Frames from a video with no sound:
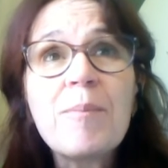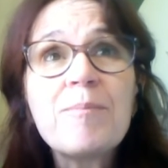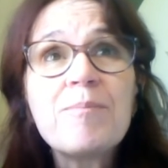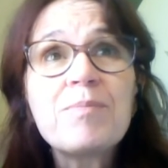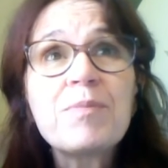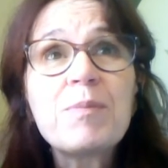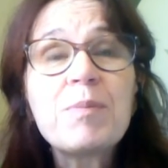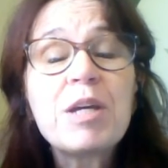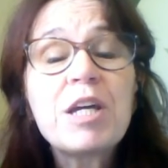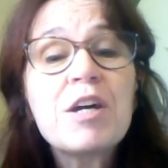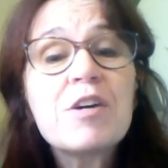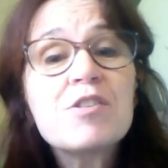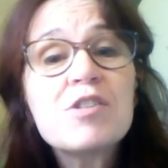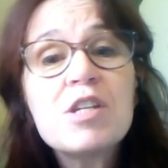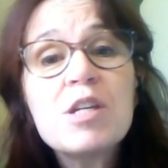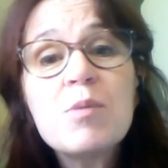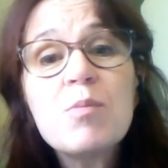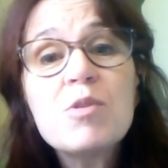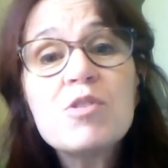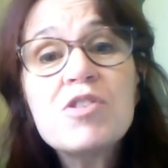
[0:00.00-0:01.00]
because
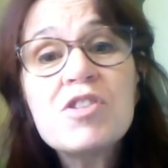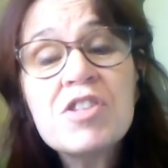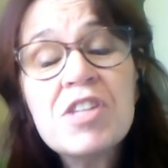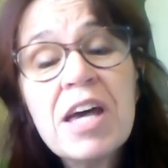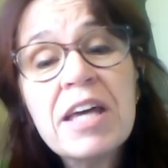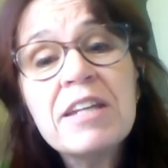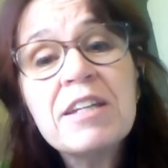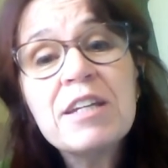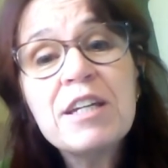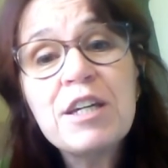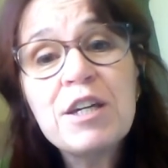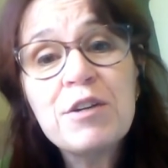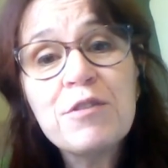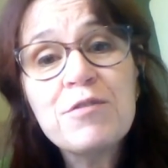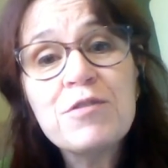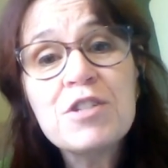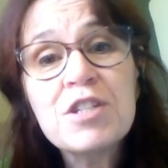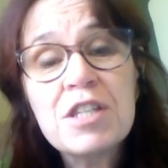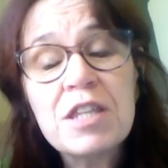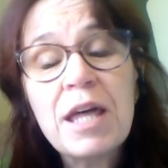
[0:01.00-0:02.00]
he would send a
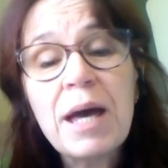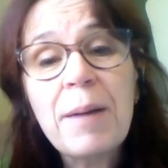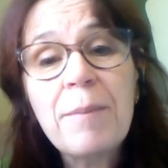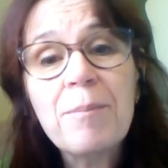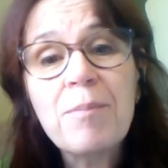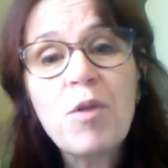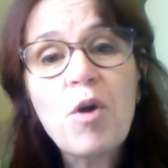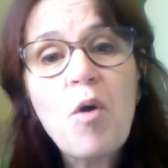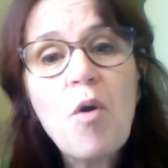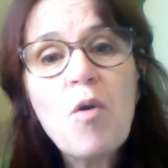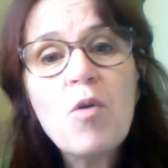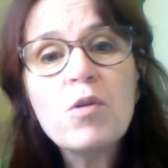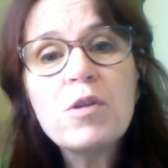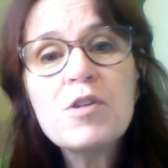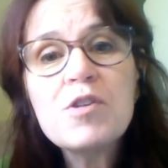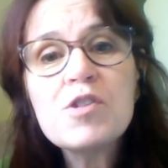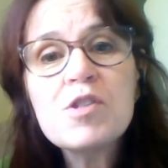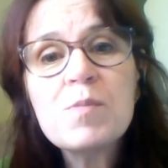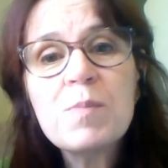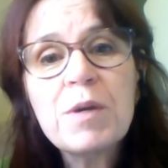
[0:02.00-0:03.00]
gift to them, the Holy
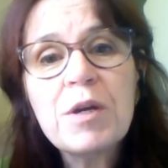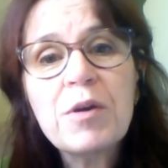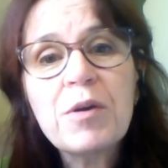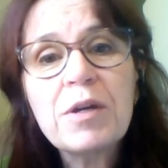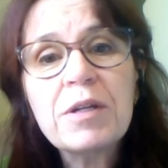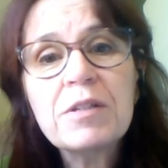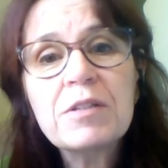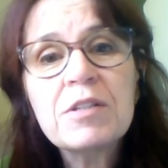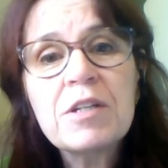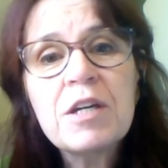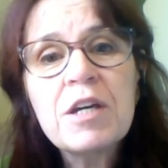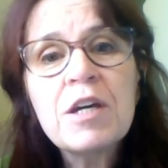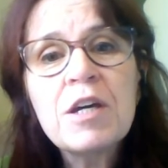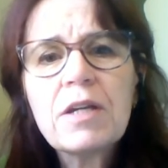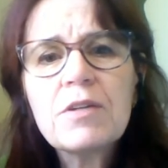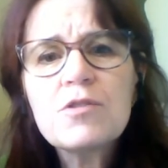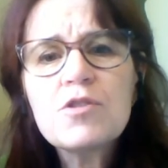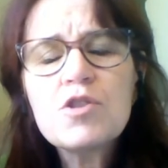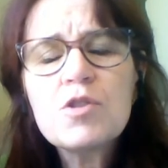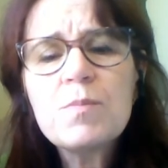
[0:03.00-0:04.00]
Spirit,
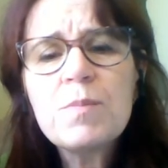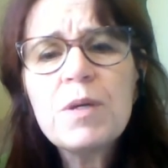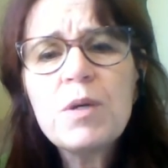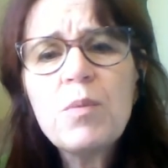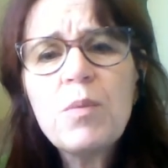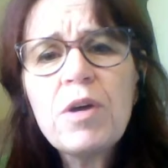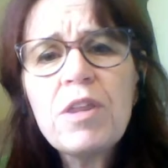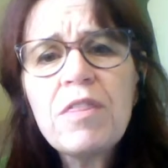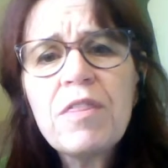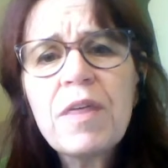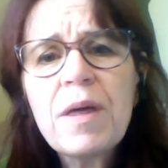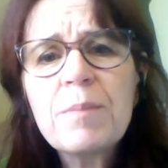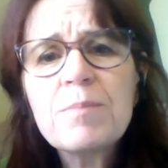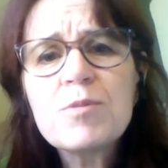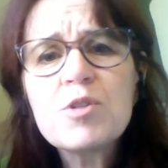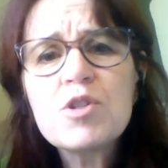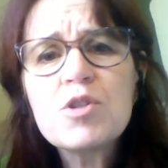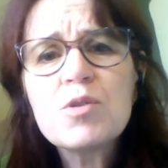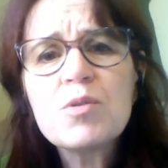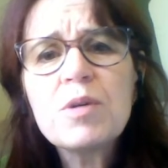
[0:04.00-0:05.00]
to be with them,
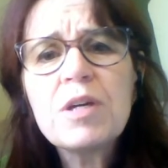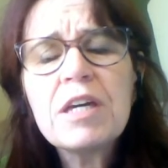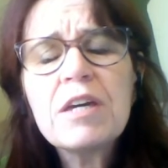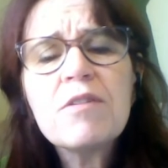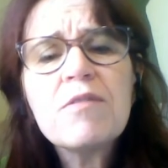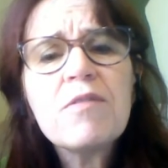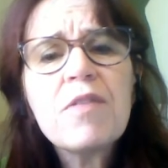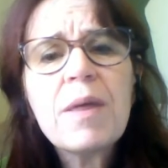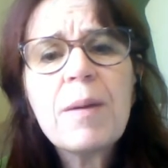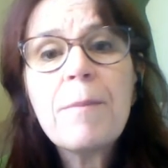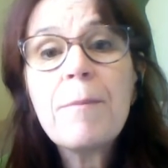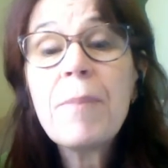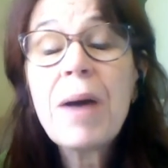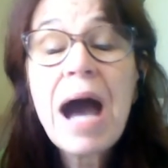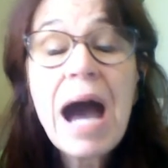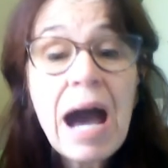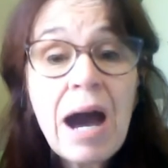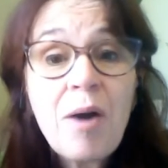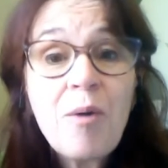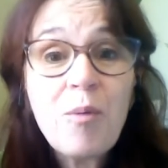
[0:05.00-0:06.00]
to give them
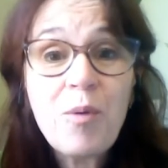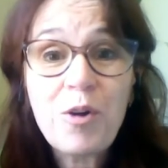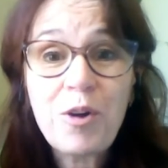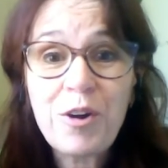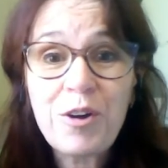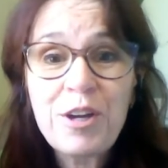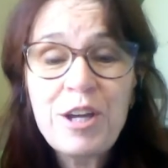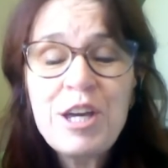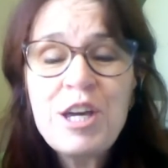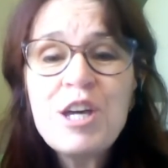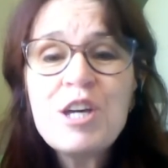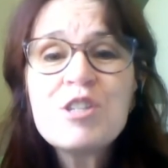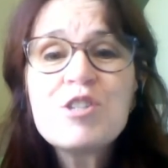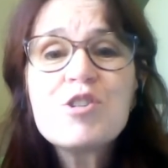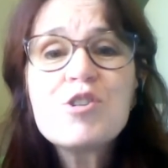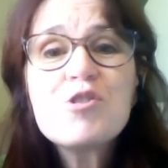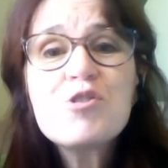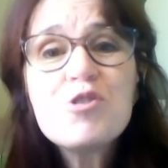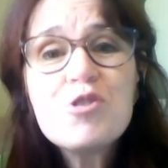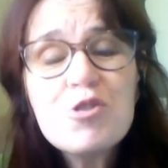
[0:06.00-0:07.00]
power
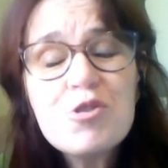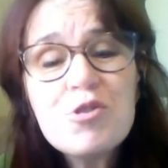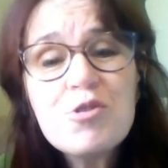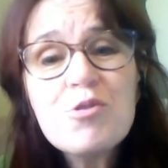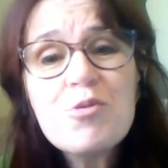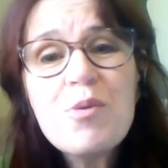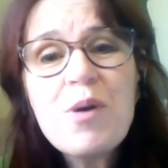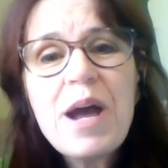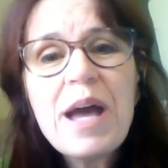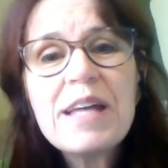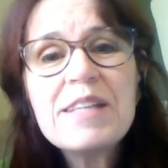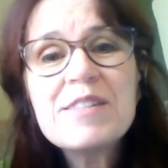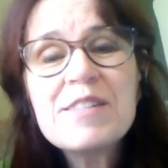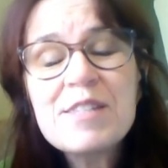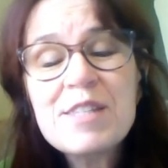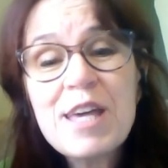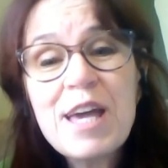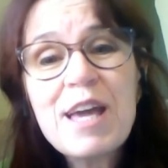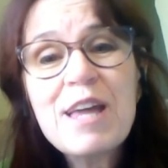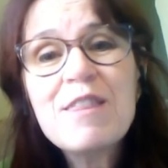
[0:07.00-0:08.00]
to do and
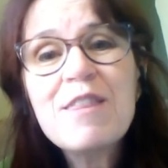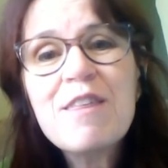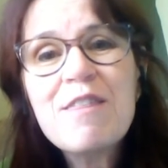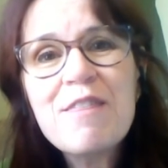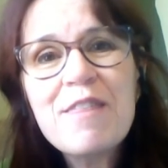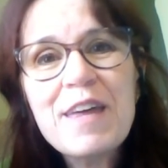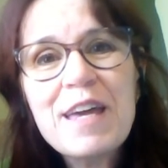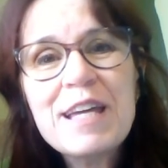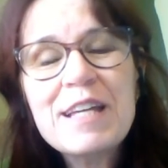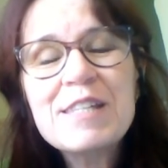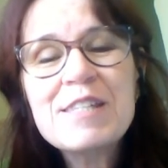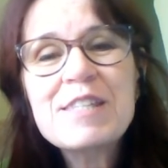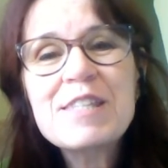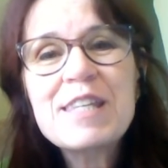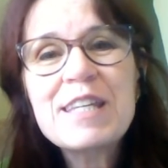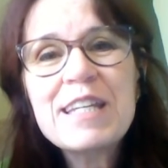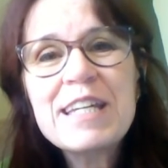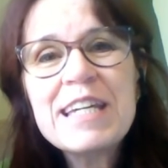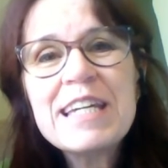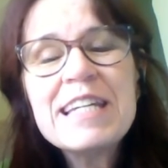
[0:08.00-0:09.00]
say the things
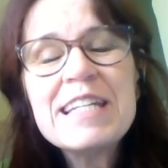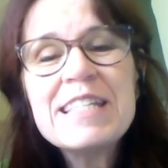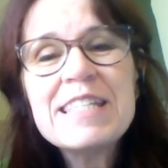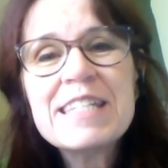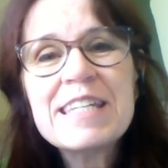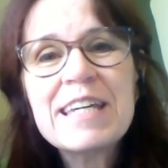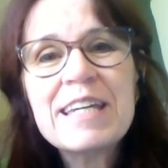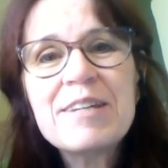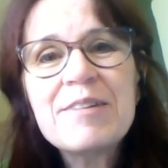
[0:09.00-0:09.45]
that he did.